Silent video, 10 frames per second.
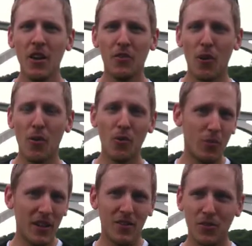So
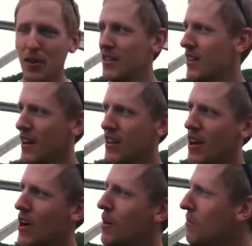
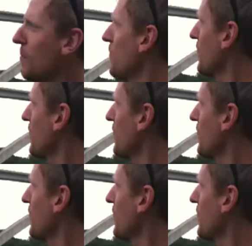RaceTheTrace.com